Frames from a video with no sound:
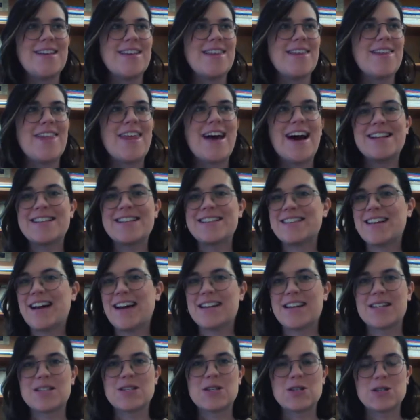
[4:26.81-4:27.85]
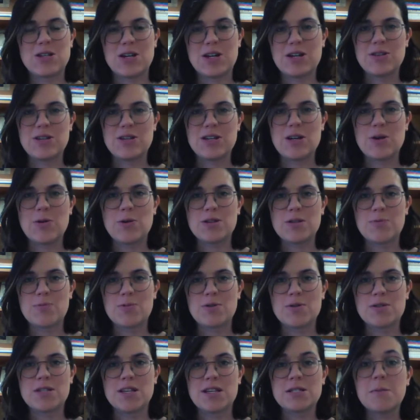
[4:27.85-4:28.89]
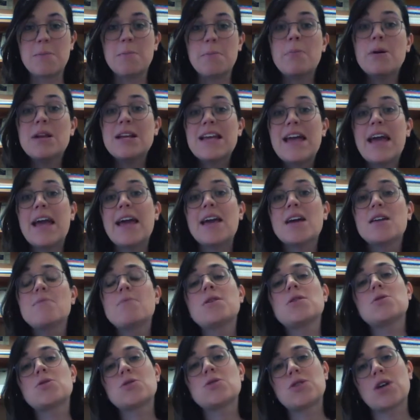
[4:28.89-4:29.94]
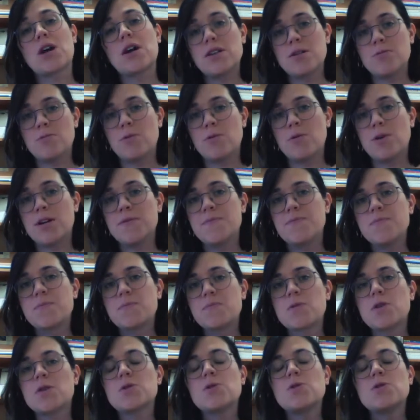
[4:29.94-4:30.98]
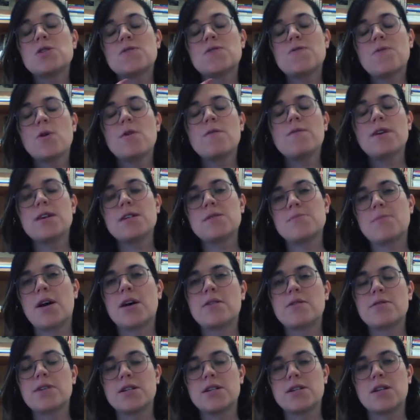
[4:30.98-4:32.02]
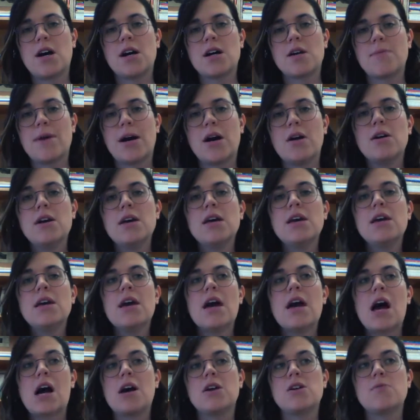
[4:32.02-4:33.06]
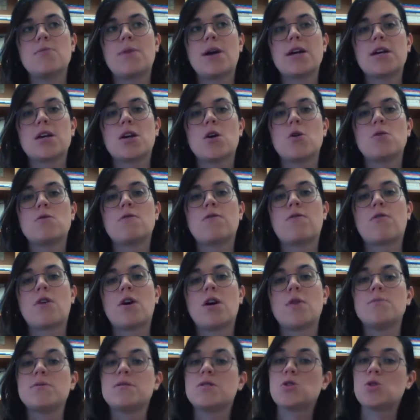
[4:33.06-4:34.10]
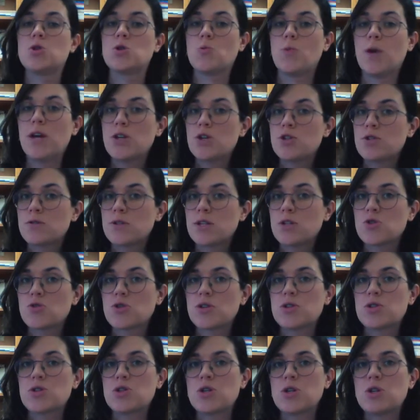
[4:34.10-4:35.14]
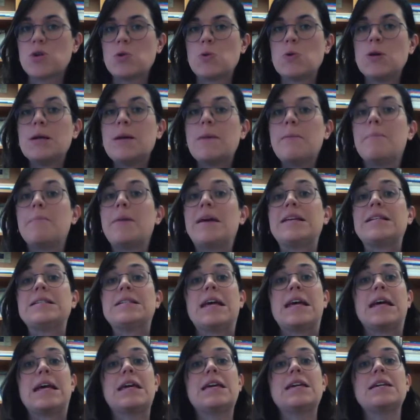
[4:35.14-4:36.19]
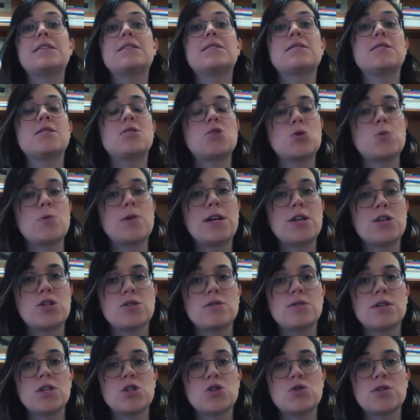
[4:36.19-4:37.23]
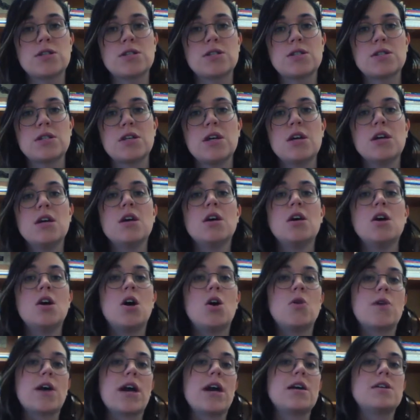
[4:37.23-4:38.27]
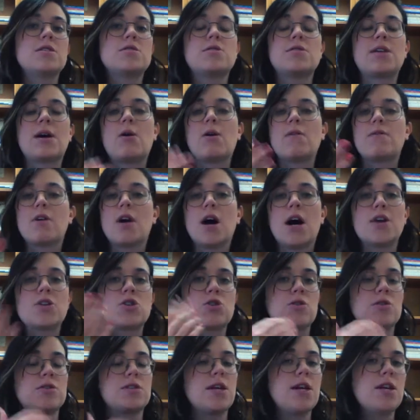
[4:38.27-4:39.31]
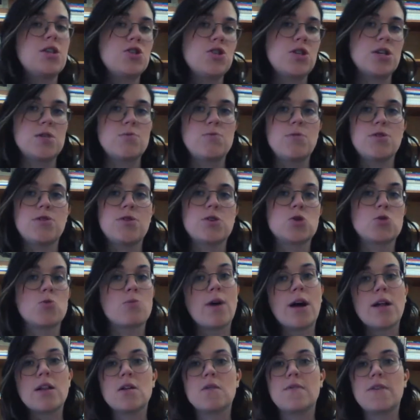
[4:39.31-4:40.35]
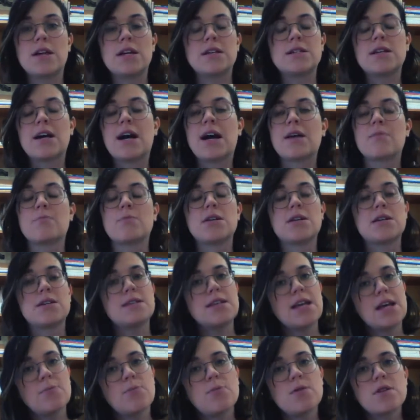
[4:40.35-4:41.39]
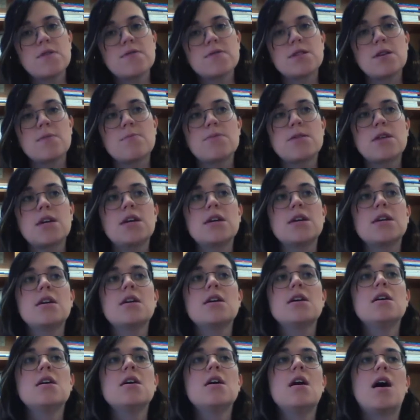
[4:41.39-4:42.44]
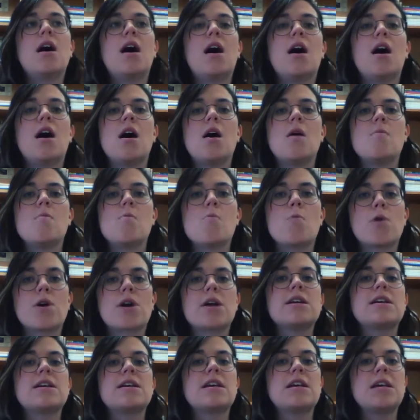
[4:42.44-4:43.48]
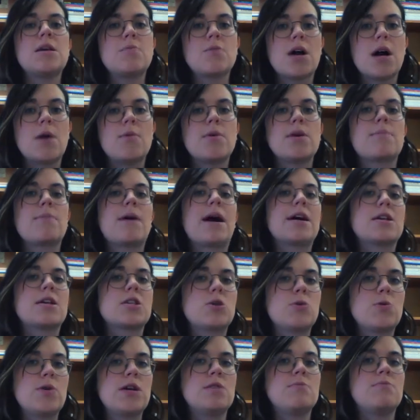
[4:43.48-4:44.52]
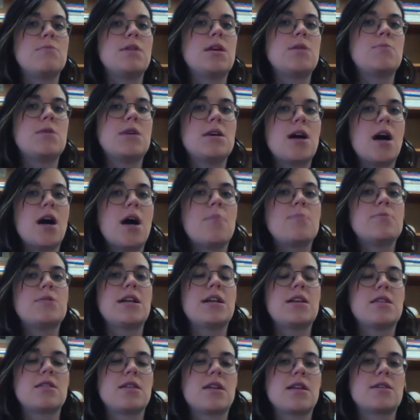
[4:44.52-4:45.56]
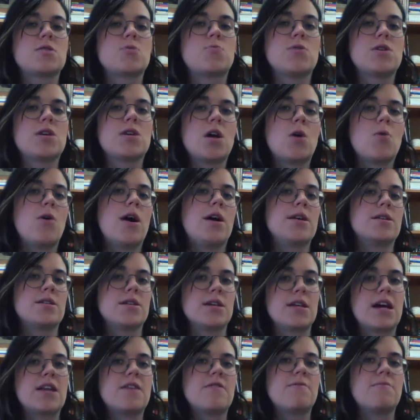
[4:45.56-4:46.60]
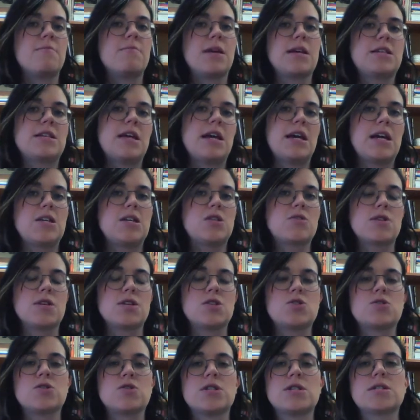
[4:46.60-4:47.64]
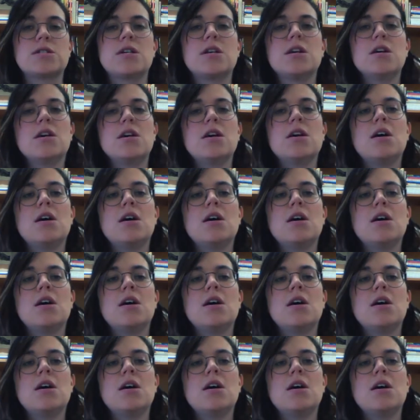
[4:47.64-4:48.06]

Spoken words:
That's not necessarily going to persist, but it can be a starting point. So in this 4-phase model, they talk about how you might go from situational interest to maintained situational interest. Okay, so now I've caught your attention with this relevant and timely example of something. We're going to keep coming back to it and maybe updating that as we go on to kind of maintain your interest.